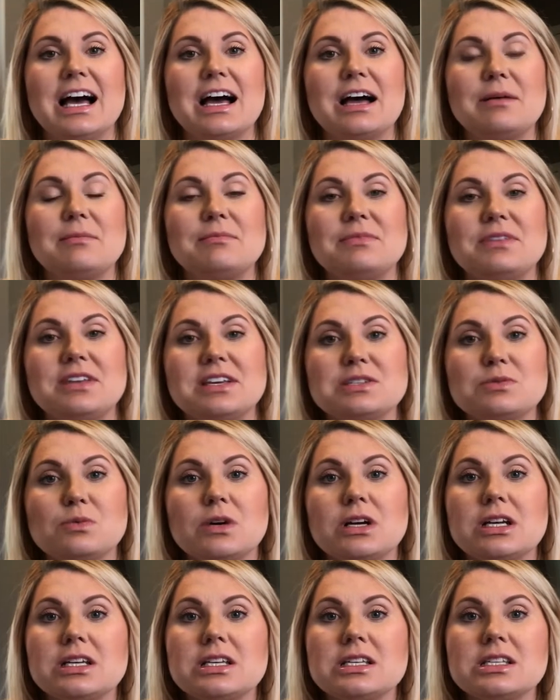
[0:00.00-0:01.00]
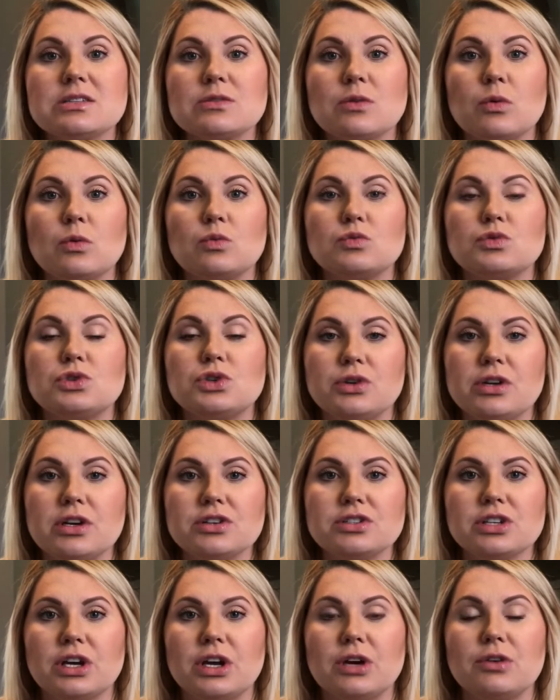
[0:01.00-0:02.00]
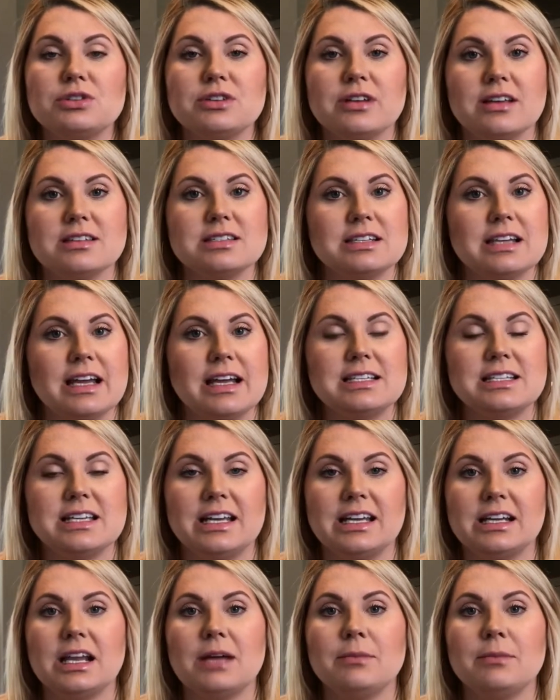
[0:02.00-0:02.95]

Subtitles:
This was 2 years ago, in 2019.